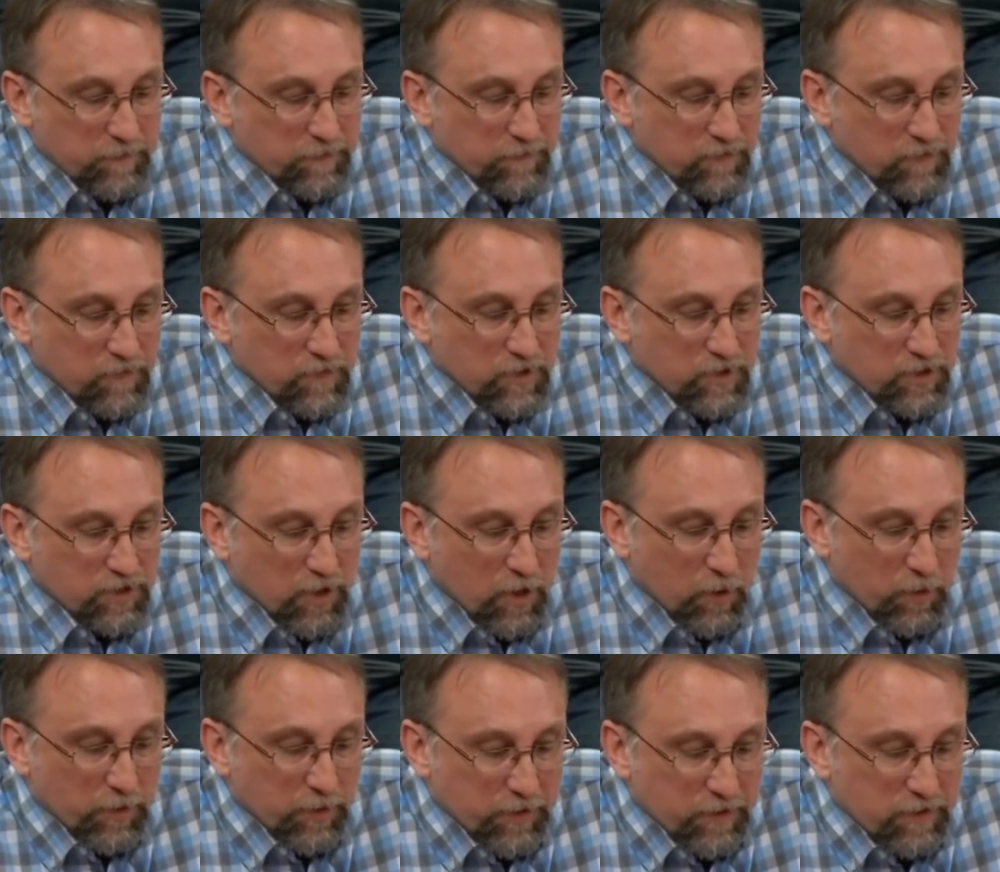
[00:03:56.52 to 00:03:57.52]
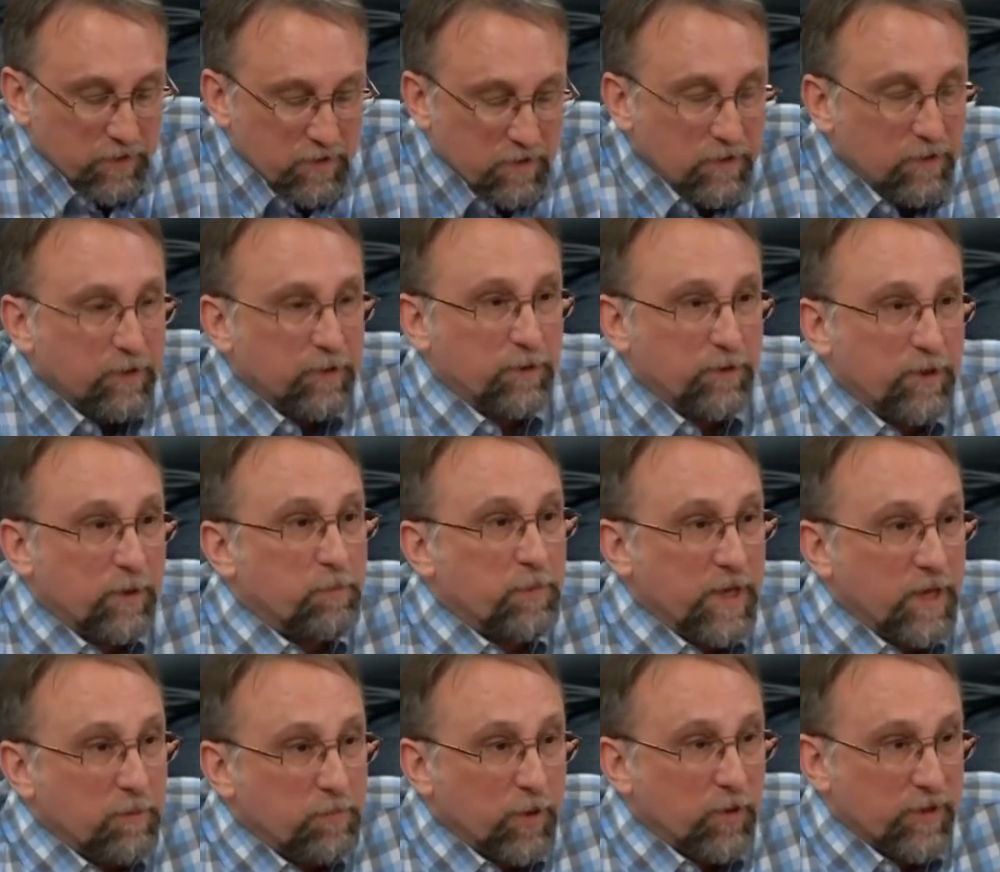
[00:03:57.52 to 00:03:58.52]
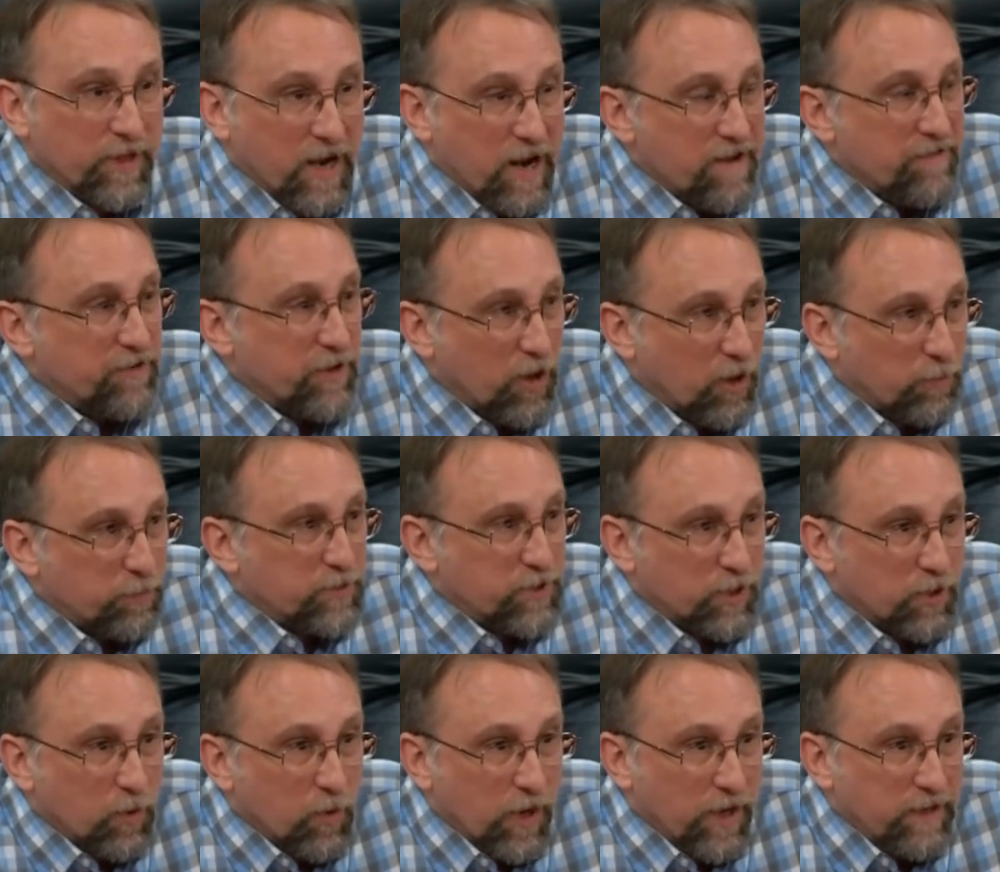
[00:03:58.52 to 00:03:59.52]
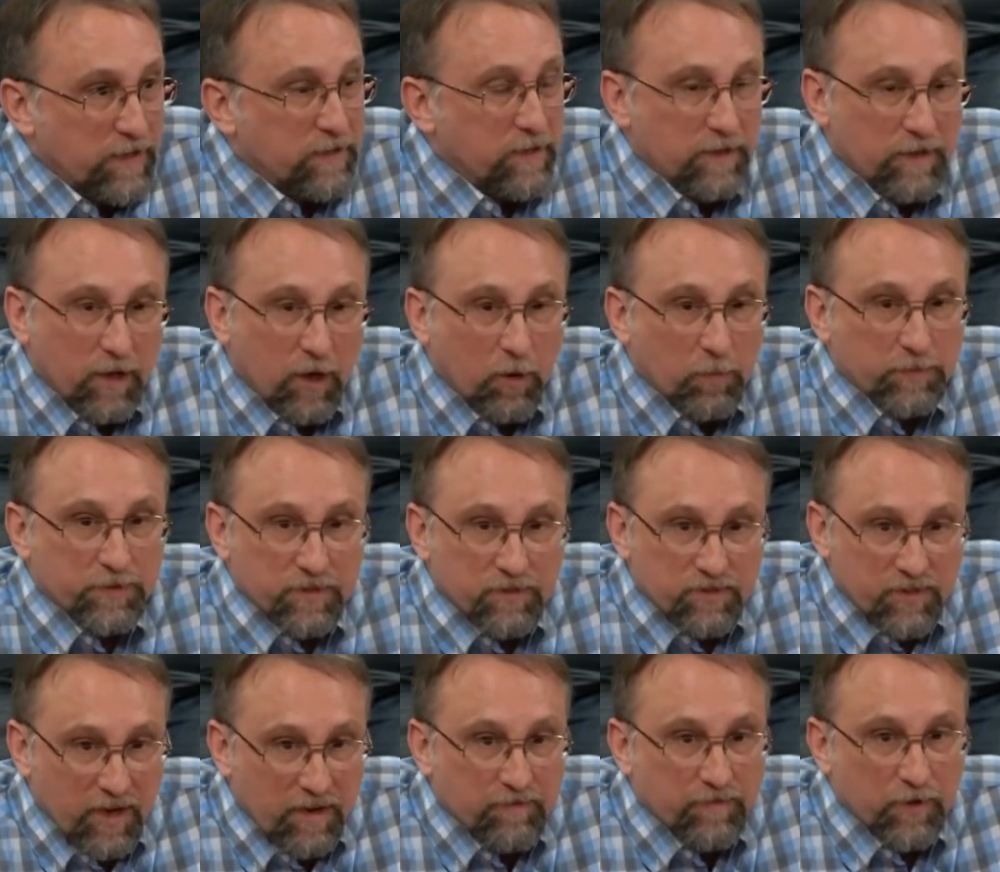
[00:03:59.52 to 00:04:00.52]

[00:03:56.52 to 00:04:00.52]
So the people that I've helped to quit and helped to save their